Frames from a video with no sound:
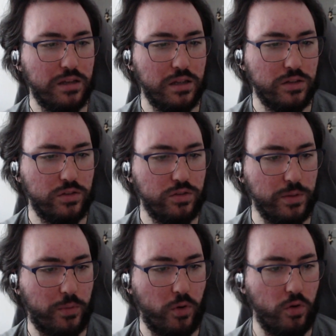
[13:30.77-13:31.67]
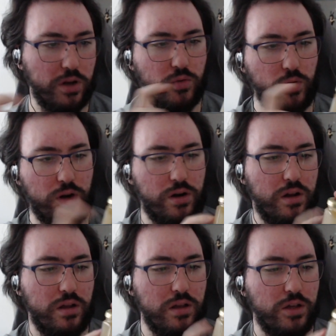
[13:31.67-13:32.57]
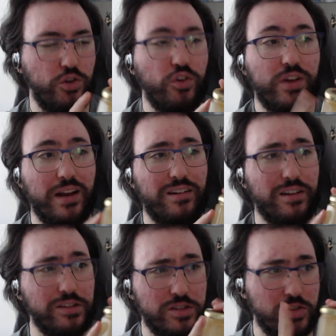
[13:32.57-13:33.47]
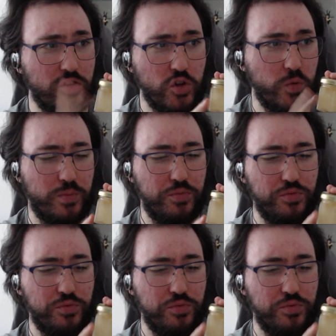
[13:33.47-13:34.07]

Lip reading: to the point where you cannot scoop